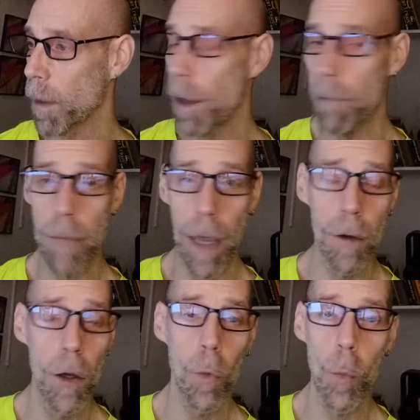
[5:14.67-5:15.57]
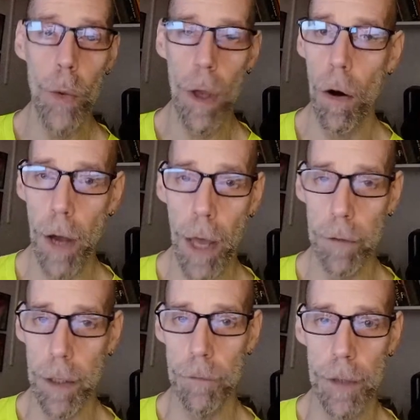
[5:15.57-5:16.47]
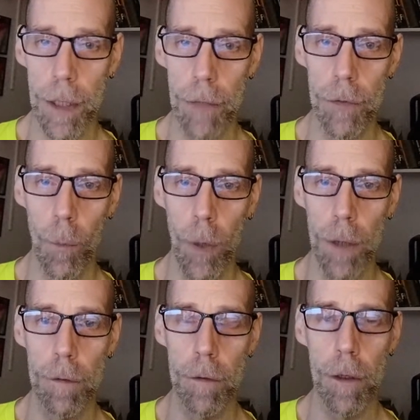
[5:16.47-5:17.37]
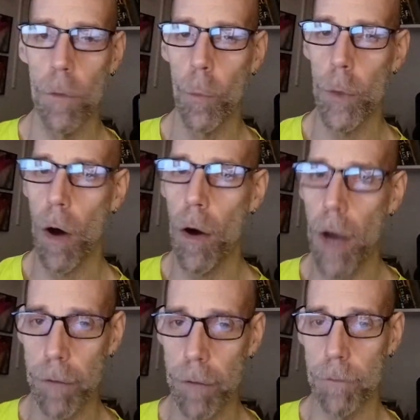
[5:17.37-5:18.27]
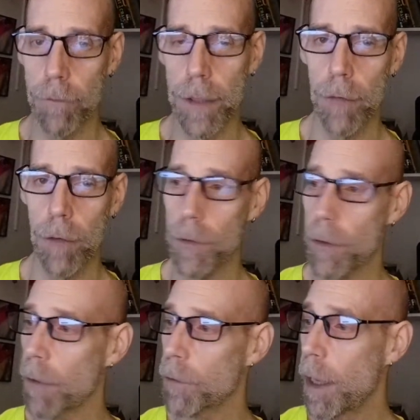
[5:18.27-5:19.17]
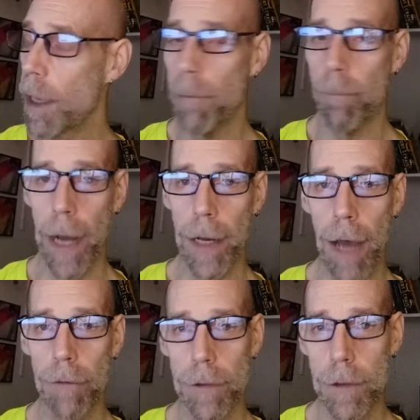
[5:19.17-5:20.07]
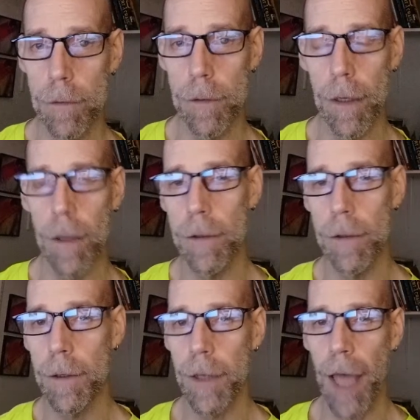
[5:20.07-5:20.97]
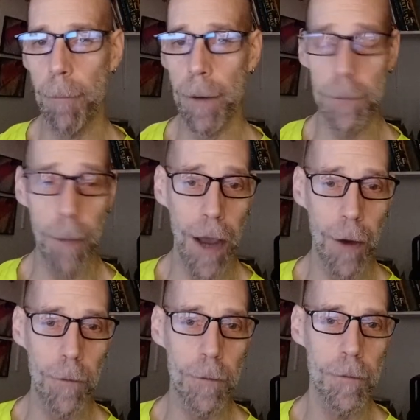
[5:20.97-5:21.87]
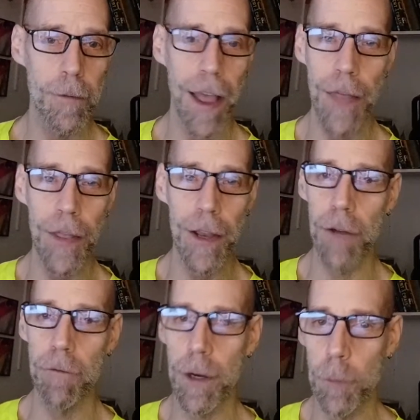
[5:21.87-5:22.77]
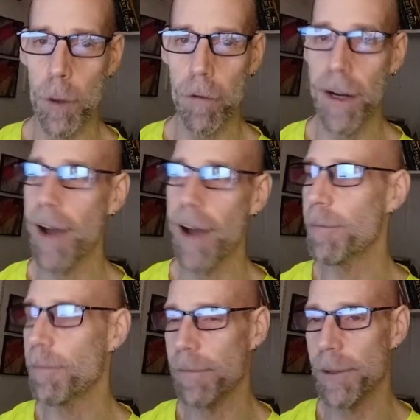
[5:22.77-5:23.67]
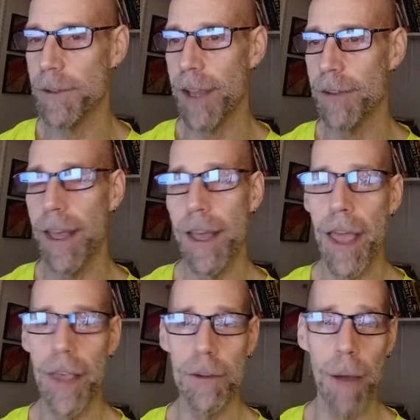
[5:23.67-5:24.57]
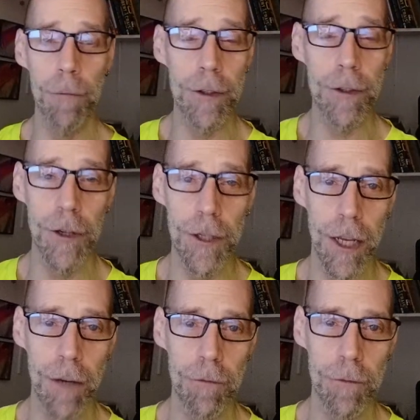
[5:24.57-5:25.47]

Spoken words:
Man, we all have a gift to give someone. We all have a gift to give ourselves. My laughter and my smile and the love that I feel right now for Jace is my return gift.